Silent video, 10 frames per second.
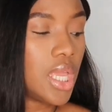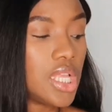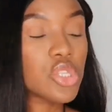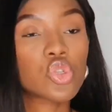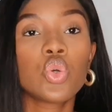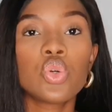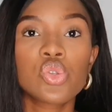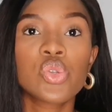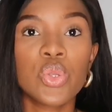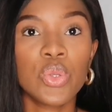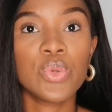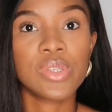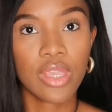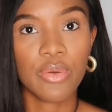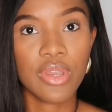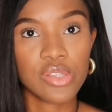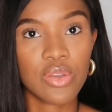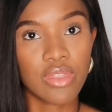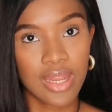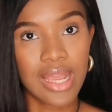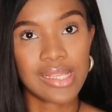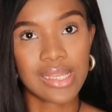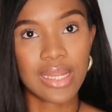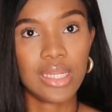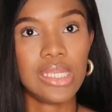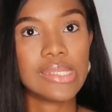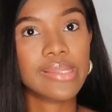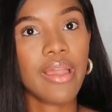it's good to use a razor that has at least